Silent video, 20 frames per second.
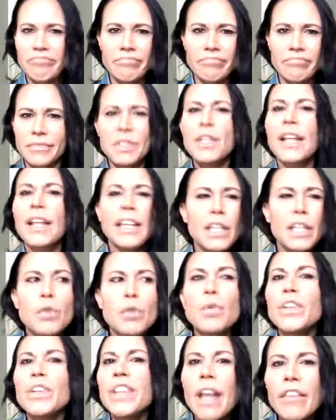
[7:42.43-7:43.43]
You
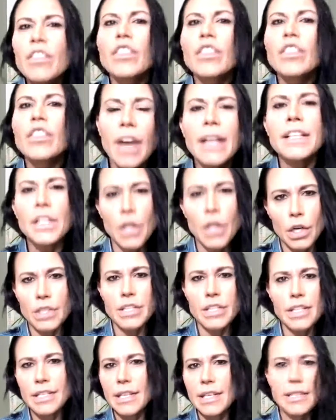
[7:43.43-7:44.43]
will never find a
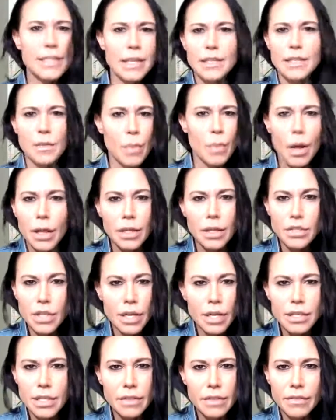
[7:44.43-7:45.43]
narcissist that's
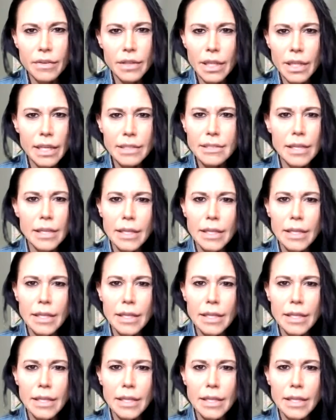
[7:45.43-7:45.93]
apologizing for things.